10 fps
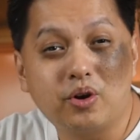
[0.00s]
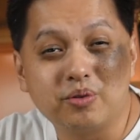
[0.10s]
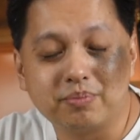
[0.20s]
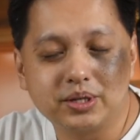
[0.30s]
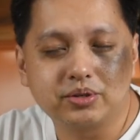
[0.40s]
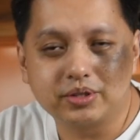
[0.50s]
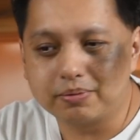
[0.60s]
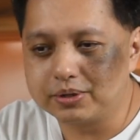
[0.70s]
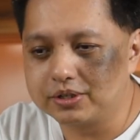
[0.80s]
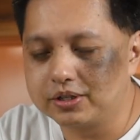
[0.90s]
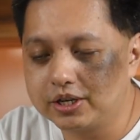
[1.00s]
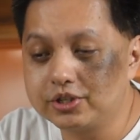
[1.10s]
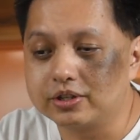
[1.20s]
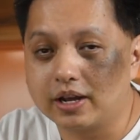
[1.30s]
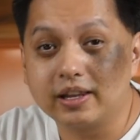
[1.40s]
on based on their
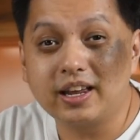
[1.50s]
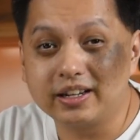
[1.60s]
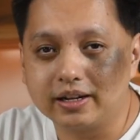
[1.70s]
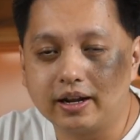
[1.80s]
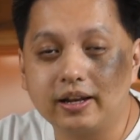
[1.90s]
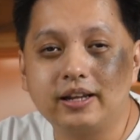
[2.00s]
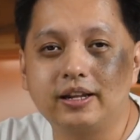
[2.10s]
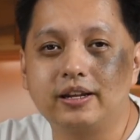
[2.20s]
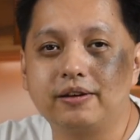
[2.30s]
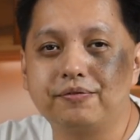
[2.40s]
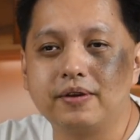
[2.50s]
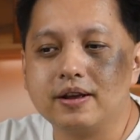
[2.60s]
presentation. I like that. I like that they've,